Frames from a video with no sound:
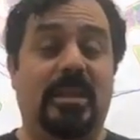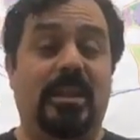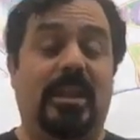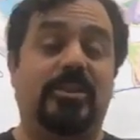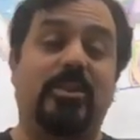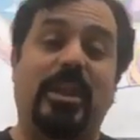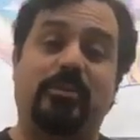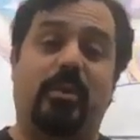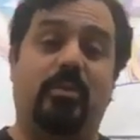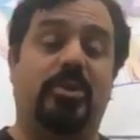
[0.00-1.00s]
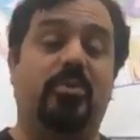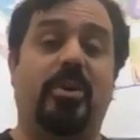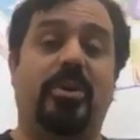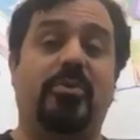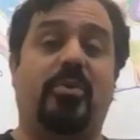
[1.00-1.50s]
And so that's what
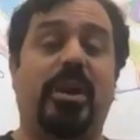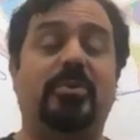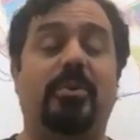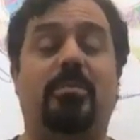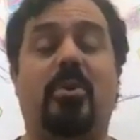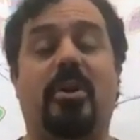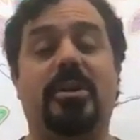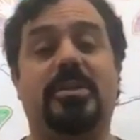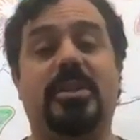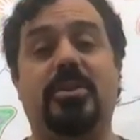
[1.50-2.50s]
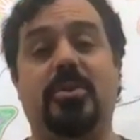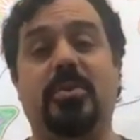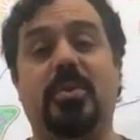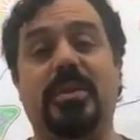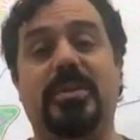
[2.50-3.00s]
we're trying to impart to
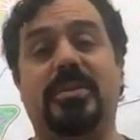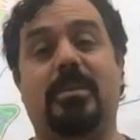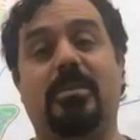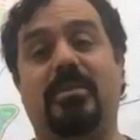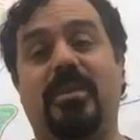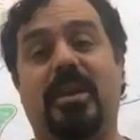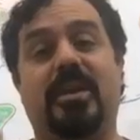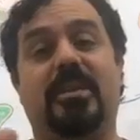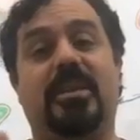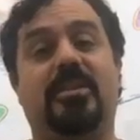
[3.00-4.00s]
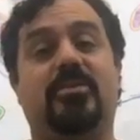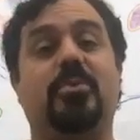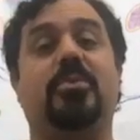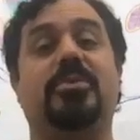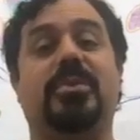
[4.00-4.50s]
you, is some of these
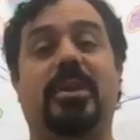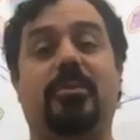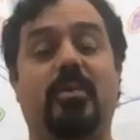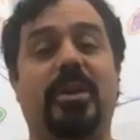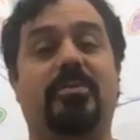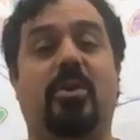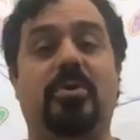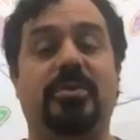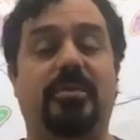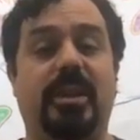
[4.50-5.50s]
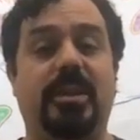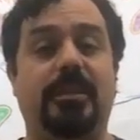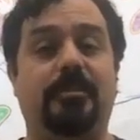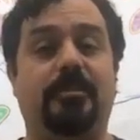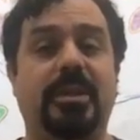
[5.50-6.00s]
tools that we have cultivated.
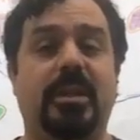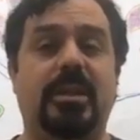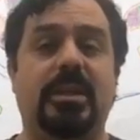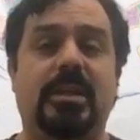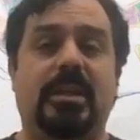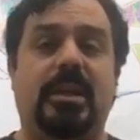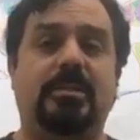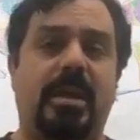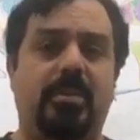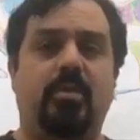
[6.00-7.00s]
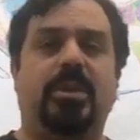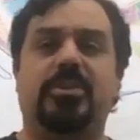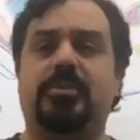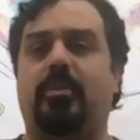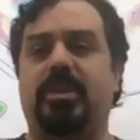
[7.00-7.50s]
And maybe we'll
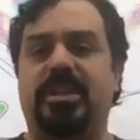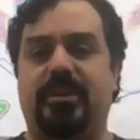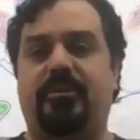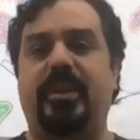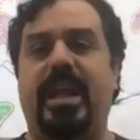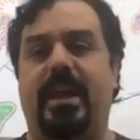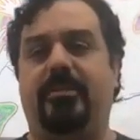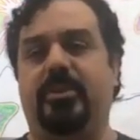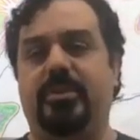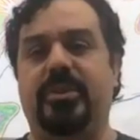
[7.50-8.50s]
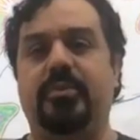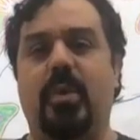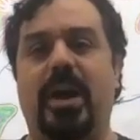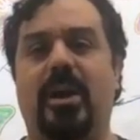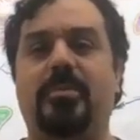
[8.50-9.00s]
explore different avenues as
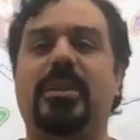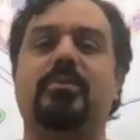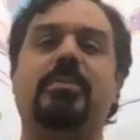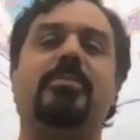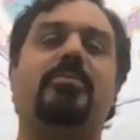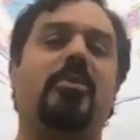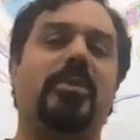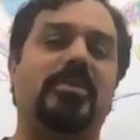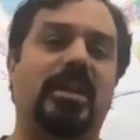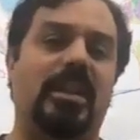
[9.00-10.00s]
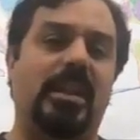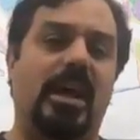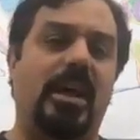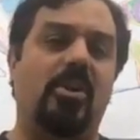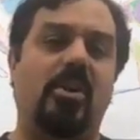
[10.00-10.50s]
well, because we've been focusing a
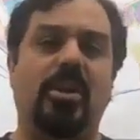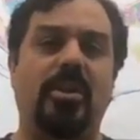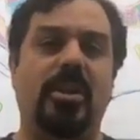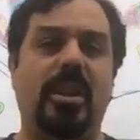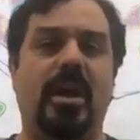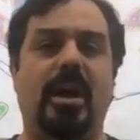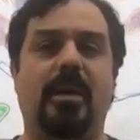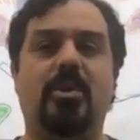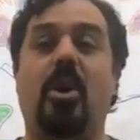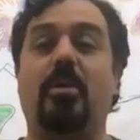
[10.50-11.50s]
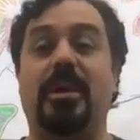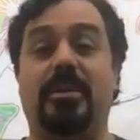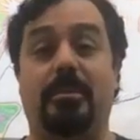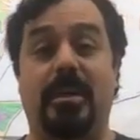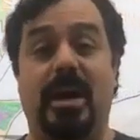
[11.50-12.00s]
lot on calming
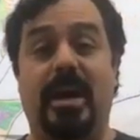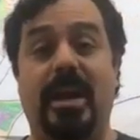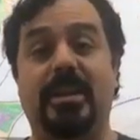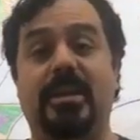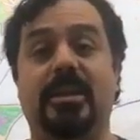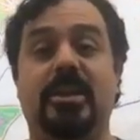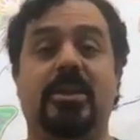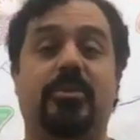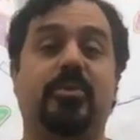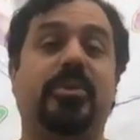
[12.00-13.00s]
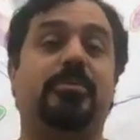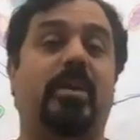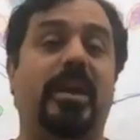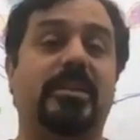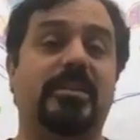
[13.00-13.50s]
the mind through these
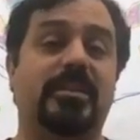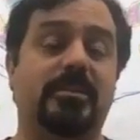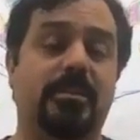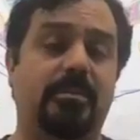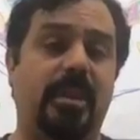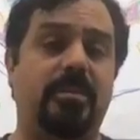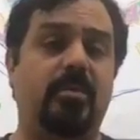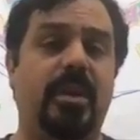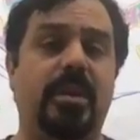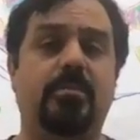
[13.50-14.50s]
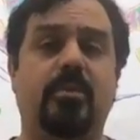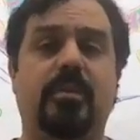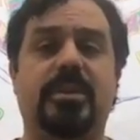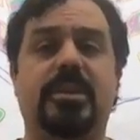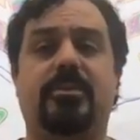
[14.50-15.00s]
practices, but maybe we can move
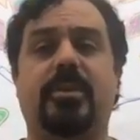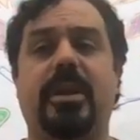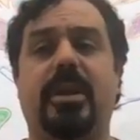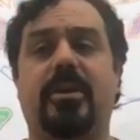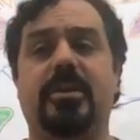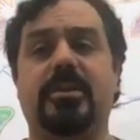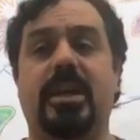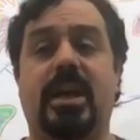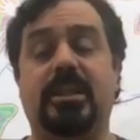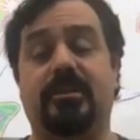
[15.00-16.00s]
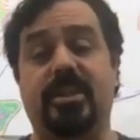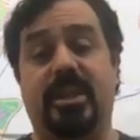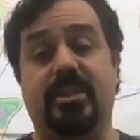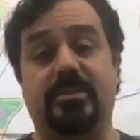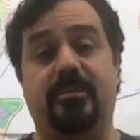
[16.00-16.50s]
into different areas. I'd love to
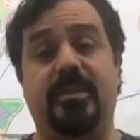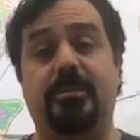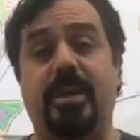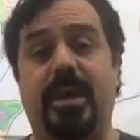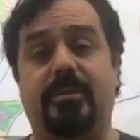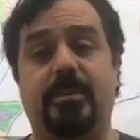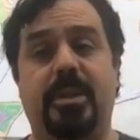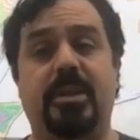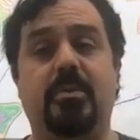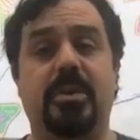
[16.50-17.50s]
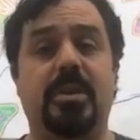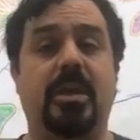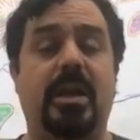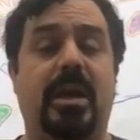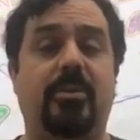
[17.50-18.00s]
hear some feedback from anyone
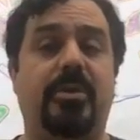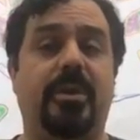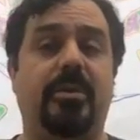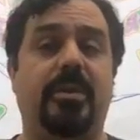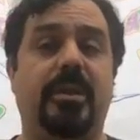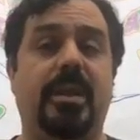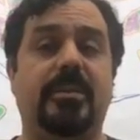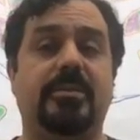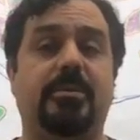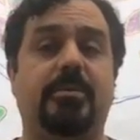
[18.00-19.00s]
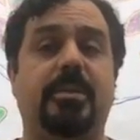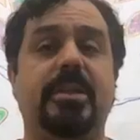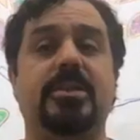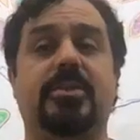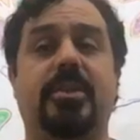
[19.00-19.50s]
out there that has some
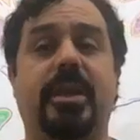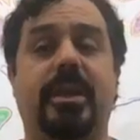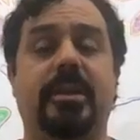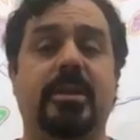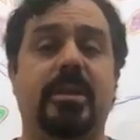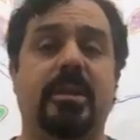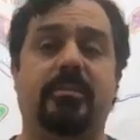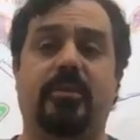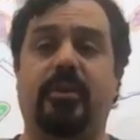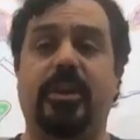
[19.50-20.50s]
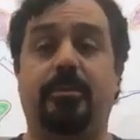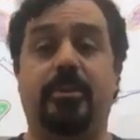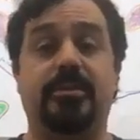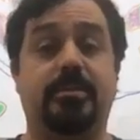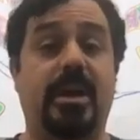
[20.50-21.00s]
opinions on that. Feel free to
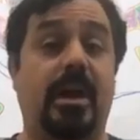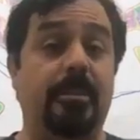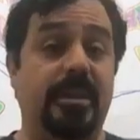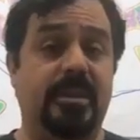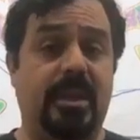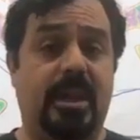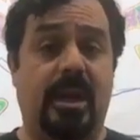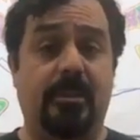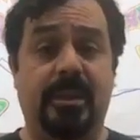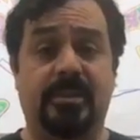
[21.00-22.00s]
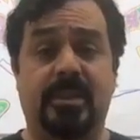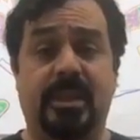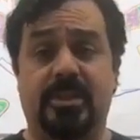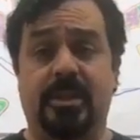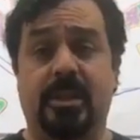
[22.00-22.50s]
put some comments in the comment
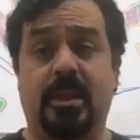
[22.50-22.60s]
section.